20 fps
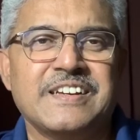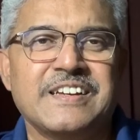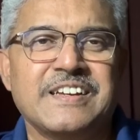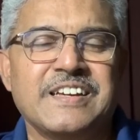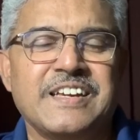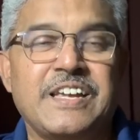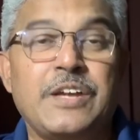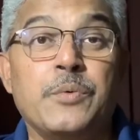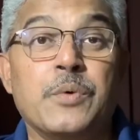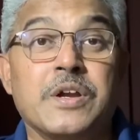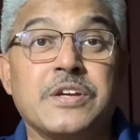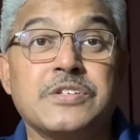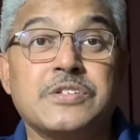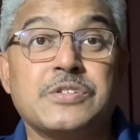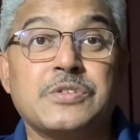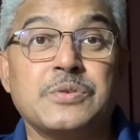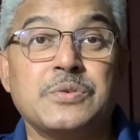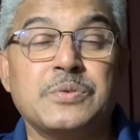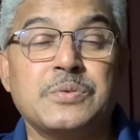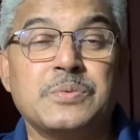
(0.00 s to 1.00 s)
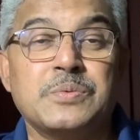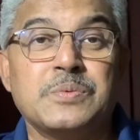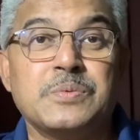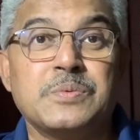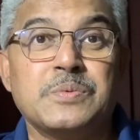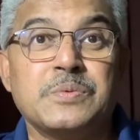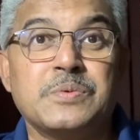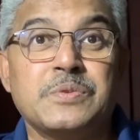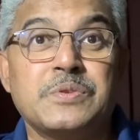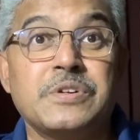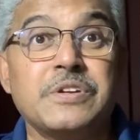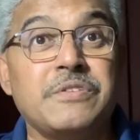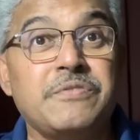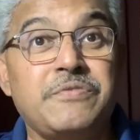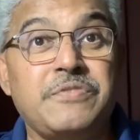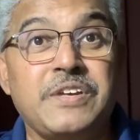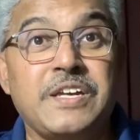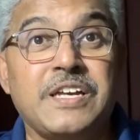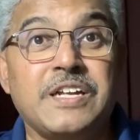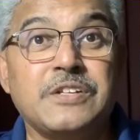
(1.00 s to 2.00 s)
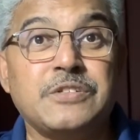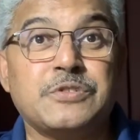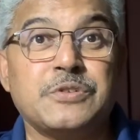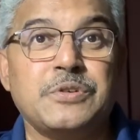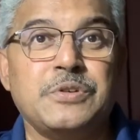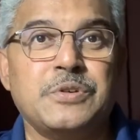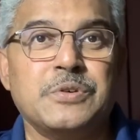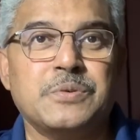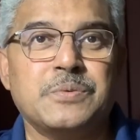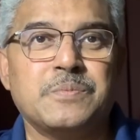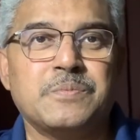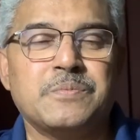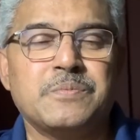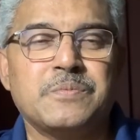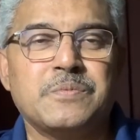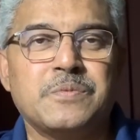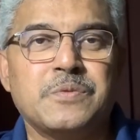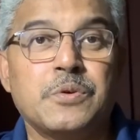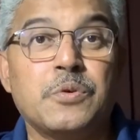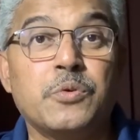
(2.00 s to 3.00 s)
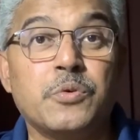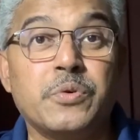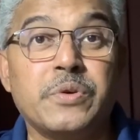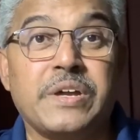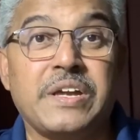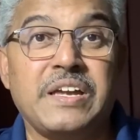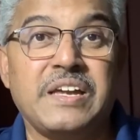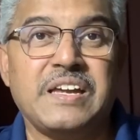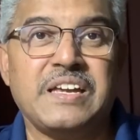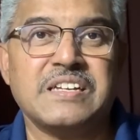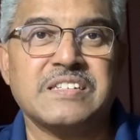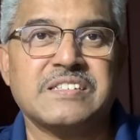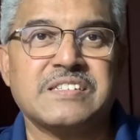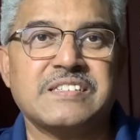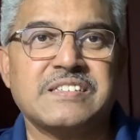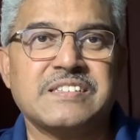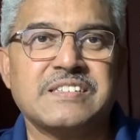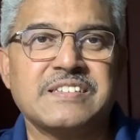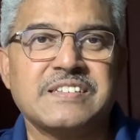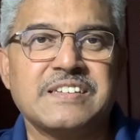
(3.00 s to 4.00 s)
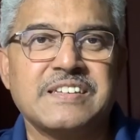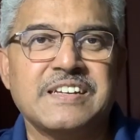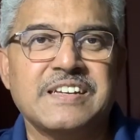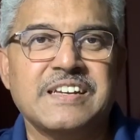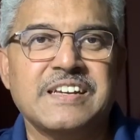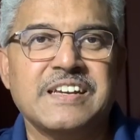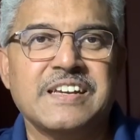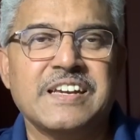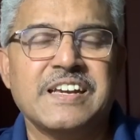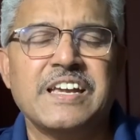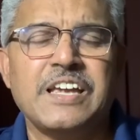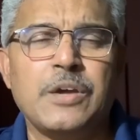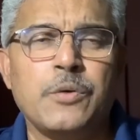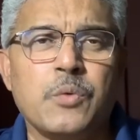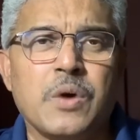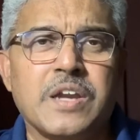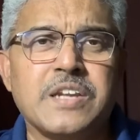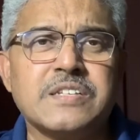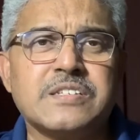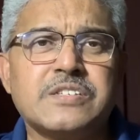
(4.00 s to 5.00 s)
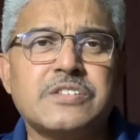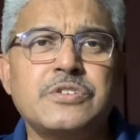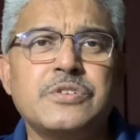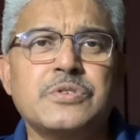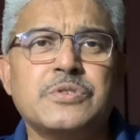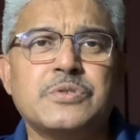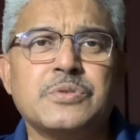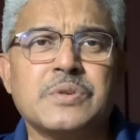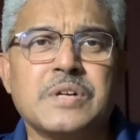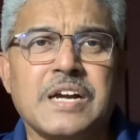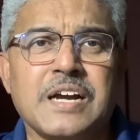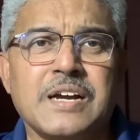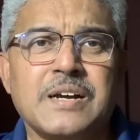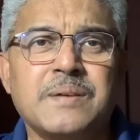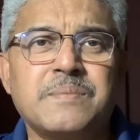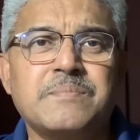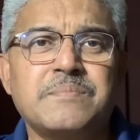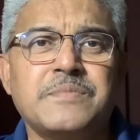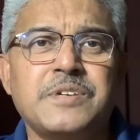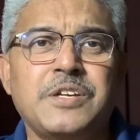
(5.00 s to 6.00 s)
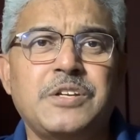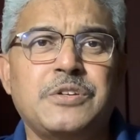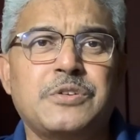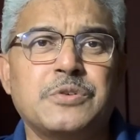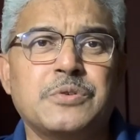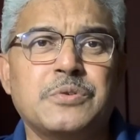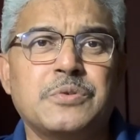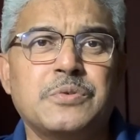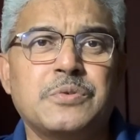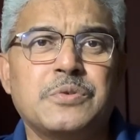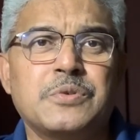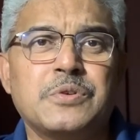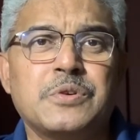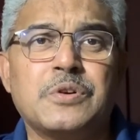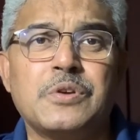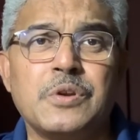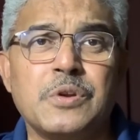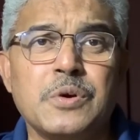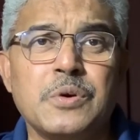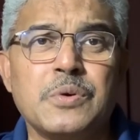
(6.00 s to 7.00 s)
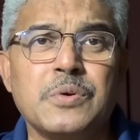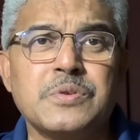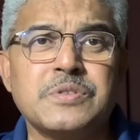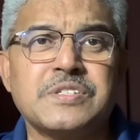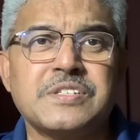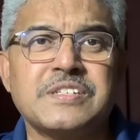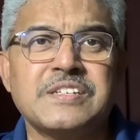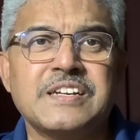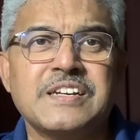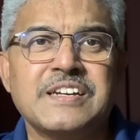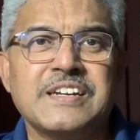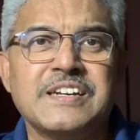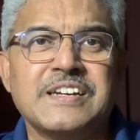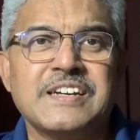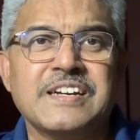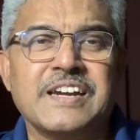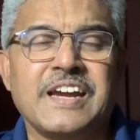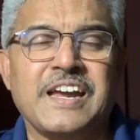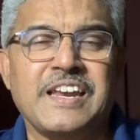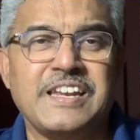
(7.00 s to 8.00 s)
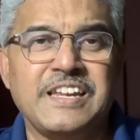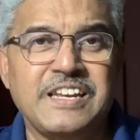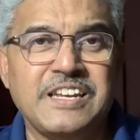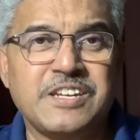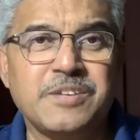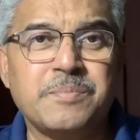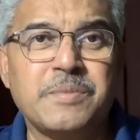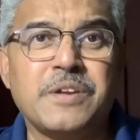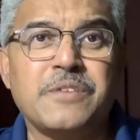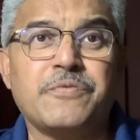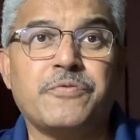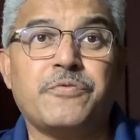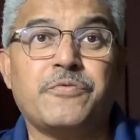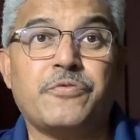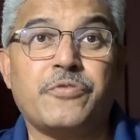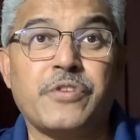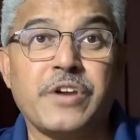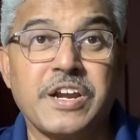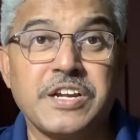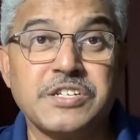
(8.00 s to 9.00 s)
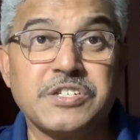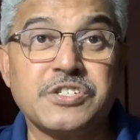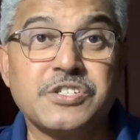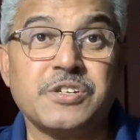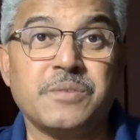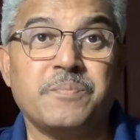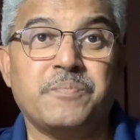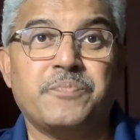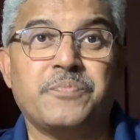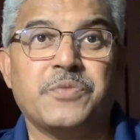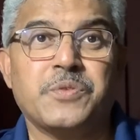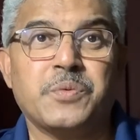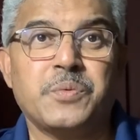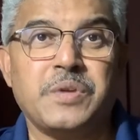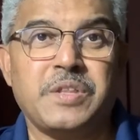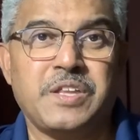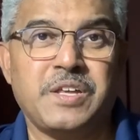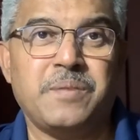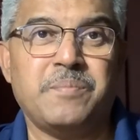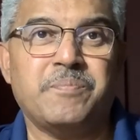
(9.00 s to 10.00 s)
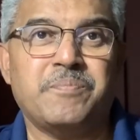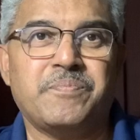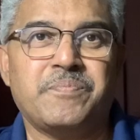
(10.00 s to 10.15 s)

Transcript: He wants to reveal to you who He is. He wants you to come into close and intimate friendship with Him.